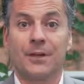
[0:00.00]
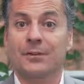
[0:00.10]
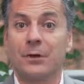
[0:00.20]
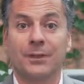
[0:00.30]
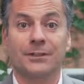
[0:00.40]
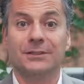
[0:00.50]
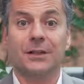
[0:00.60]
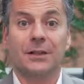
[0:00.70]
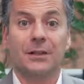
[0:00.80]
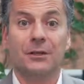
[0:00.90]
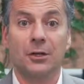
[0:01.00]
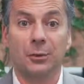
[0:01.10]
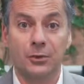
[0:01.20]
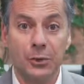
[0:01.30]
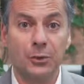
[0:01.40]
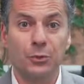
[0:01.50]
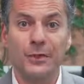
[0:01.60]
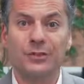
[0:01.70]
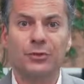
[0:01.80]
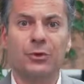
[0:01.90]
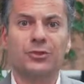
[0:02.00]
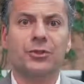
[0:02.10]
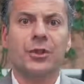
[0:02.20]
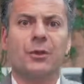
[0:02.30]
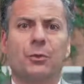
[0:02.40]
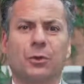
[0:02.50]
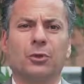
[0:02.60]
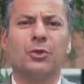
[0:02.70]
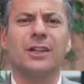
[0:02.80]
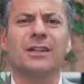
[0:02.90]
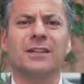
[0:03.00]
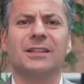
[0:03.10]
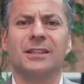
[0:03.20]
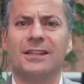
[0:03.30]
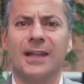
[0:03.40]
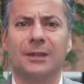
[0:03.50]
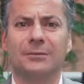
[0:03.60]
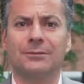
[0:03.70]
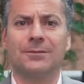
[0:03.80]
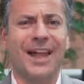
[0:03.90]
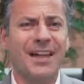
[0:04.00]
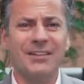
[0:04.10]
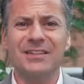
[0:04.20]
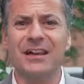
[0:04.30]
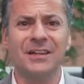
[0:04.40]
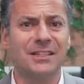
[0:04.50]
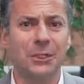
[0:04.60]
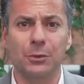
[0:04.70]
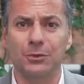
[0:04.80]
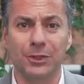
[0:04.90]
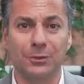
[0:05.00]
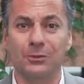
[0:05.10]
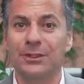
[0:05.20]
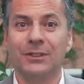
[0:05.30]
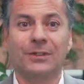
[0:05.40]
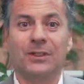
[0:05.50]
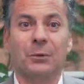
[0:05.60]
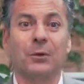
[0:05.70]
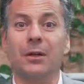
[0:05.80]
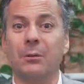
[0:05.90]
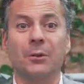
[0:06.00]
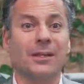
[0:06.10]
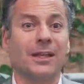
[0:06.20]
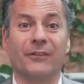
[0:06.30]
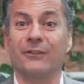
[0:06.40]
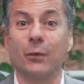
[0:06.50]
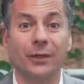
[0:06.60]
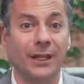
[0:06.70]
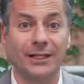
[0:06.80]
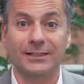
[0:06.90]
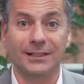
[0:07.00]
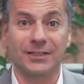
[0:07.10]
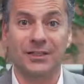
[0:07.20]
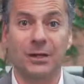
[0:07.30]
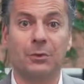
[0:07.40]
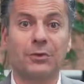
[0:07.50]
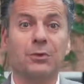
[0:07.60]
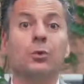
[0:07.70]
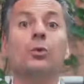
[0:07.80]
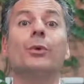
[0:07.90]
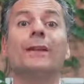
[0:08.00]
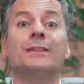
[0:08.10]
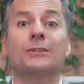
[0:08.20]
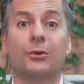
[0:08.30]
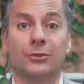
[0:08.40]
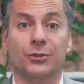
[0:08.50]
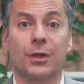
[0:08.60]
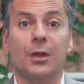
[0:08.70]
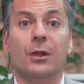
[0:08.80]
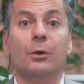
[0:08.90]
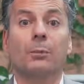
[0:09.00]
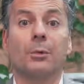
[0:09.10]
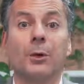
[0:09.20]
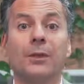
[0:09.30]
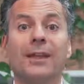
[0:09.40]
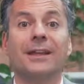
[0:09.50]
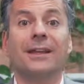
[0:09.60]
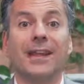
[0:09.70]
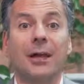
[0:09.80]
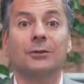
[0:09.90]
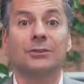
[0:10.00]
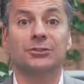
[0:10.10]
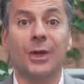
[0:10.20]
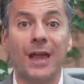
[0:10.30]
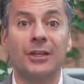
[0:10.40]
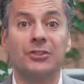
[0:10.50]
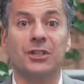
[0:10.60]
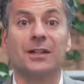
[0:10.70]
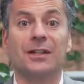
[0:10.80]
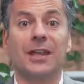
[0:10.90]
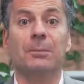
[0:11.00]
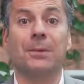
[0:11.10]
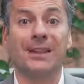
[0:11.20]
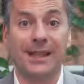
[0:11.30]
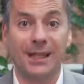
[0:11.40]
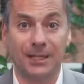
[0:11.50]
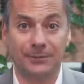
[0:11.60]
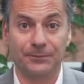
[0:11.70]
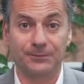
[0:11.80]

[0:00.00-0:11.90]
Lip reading: Notice, we're doing research. We're looking at the account. Haven't done a deal review. We're not really at a forecast stage now. We're doing research. We're building an account strategy, an account plan.